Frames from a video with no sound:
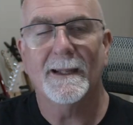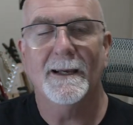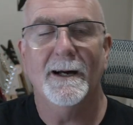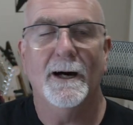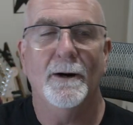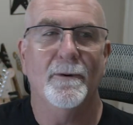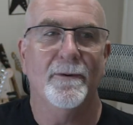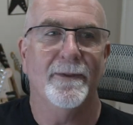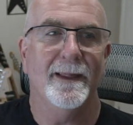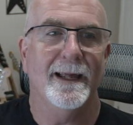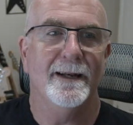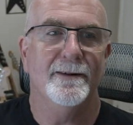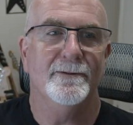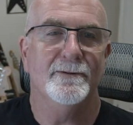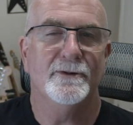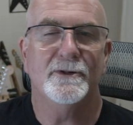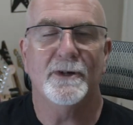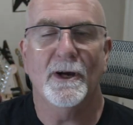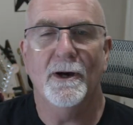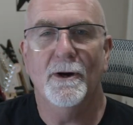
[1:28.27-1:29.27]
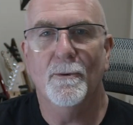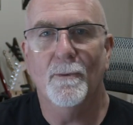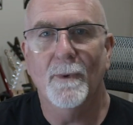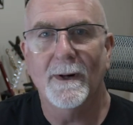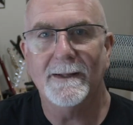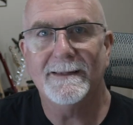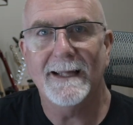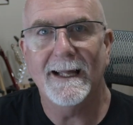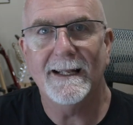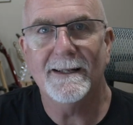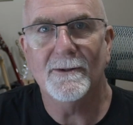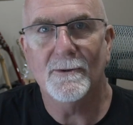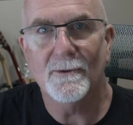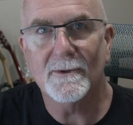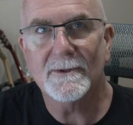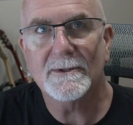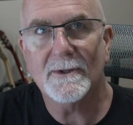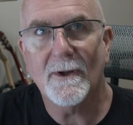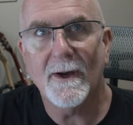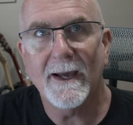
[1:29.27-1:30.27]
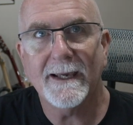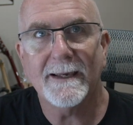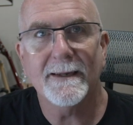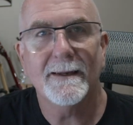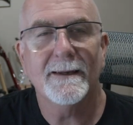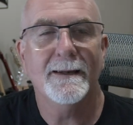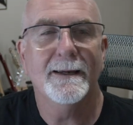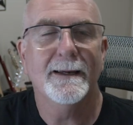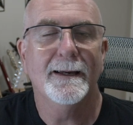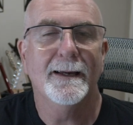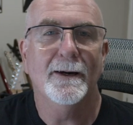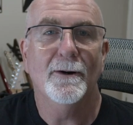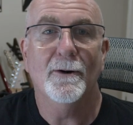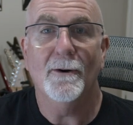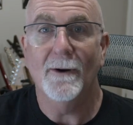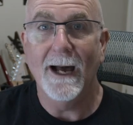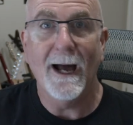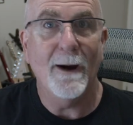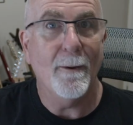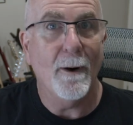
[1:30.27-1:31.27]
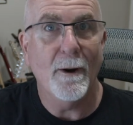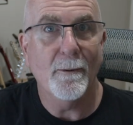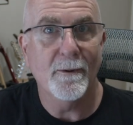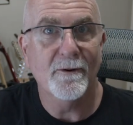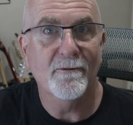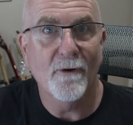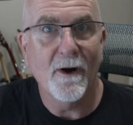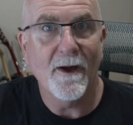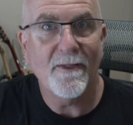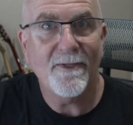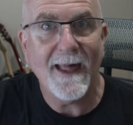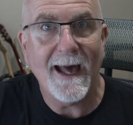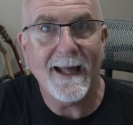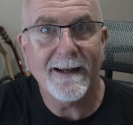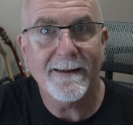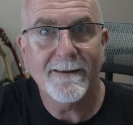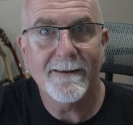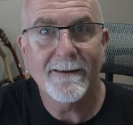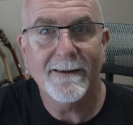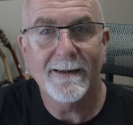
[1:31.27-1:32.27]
I will then show what that looks like or how I would write that,